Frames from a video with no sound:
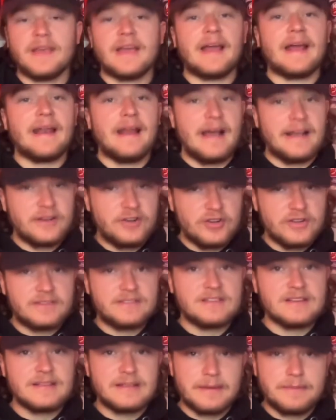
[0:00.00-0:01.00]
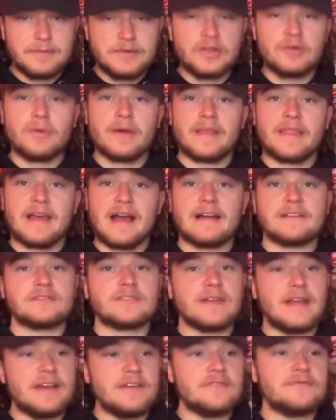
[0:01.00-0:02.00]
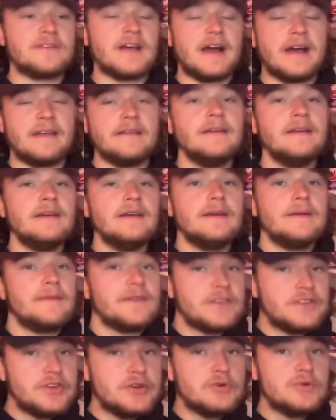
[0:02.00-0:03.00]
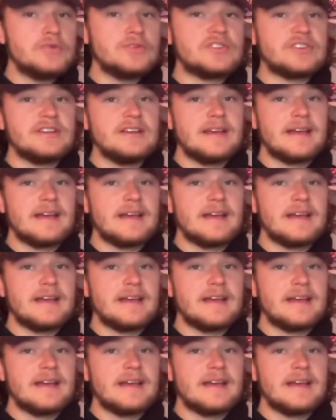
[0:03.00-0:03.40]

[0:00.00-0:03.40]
And I could see them doing that. So now you've got Hughes